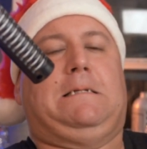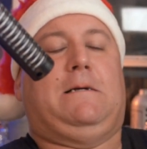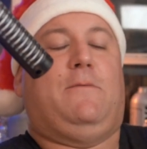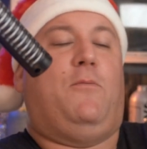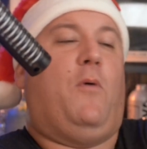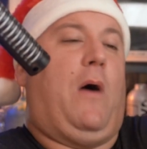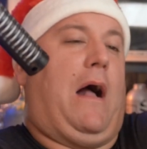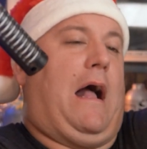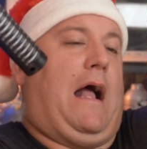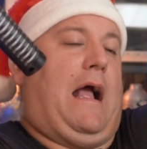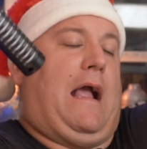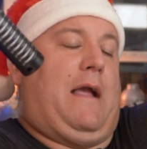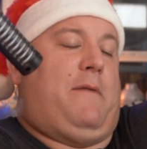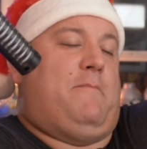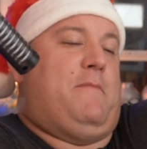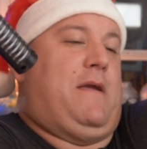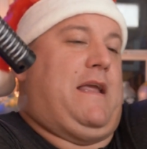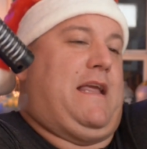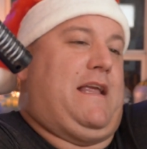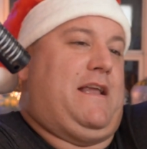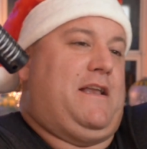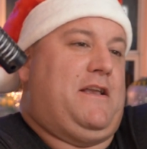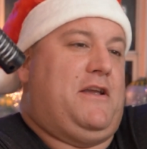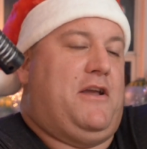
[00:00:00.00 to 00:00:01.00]
Well, I
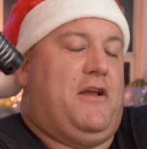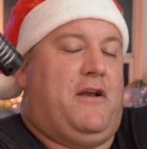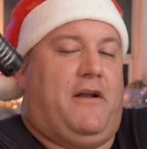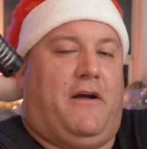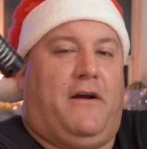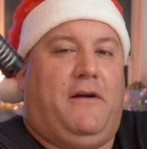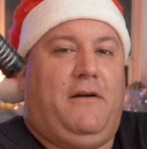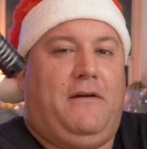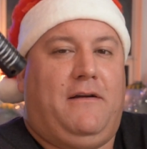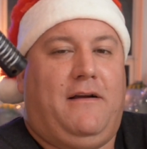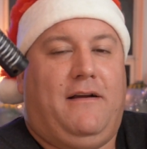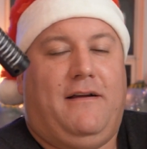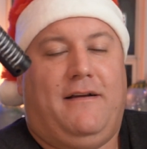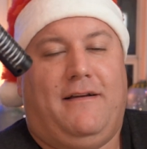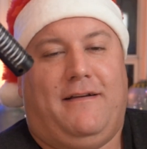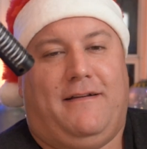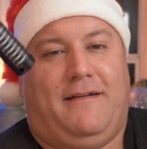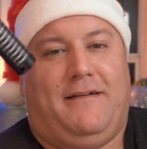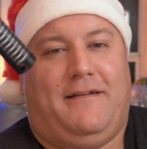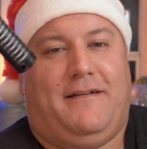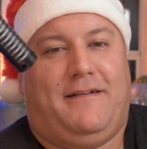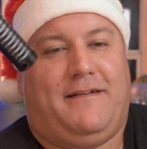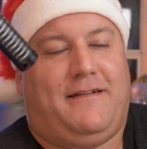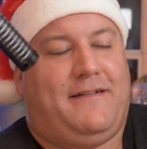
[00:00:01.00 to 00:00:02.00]
mean, you know,
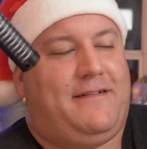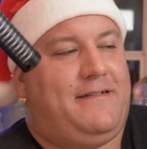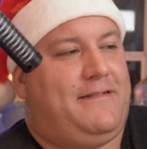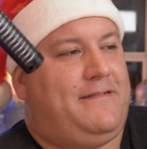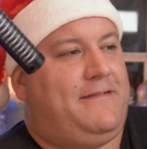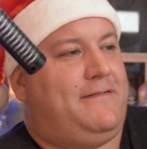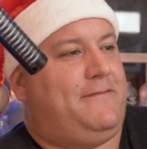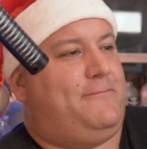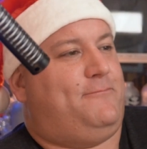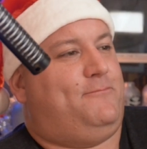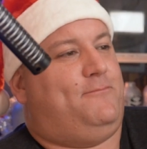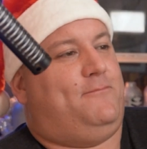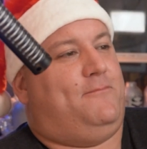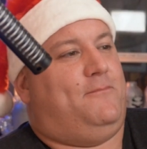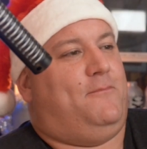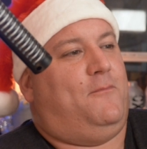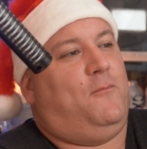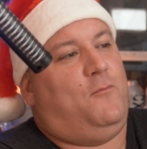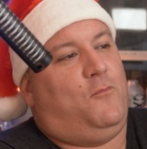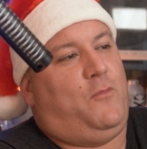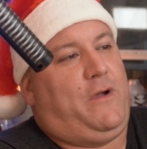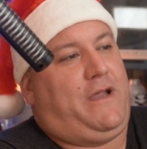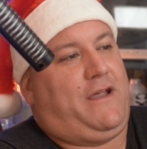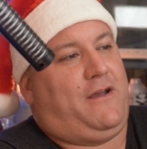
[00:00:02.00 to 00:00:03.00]

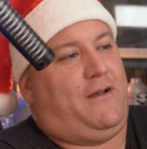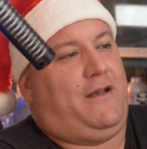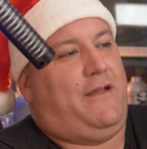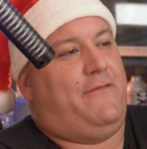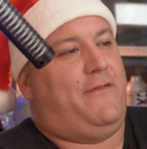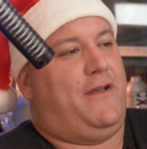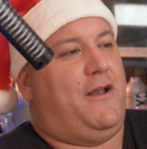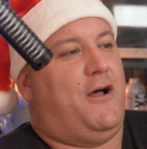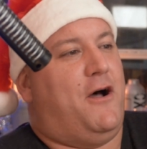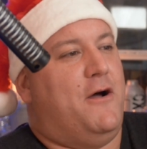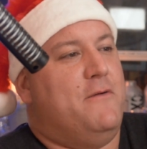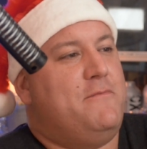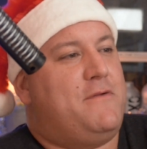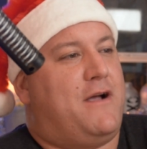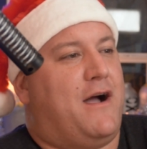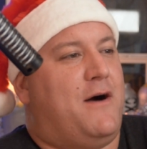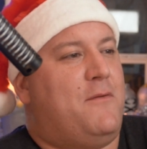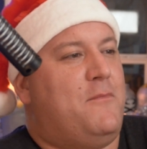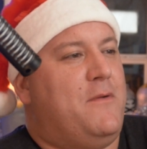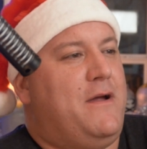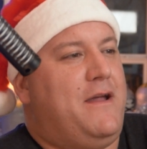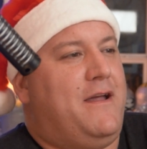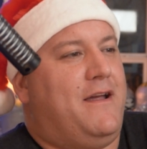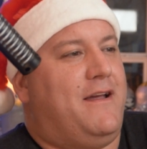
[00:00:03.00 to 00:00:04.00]
we can live in hope,
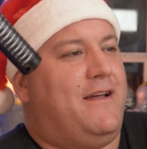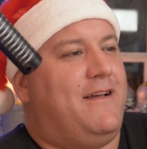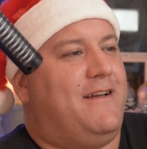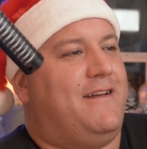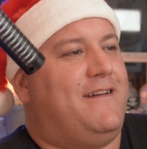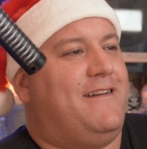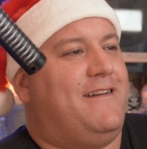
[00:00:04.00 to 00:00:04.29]
can't we?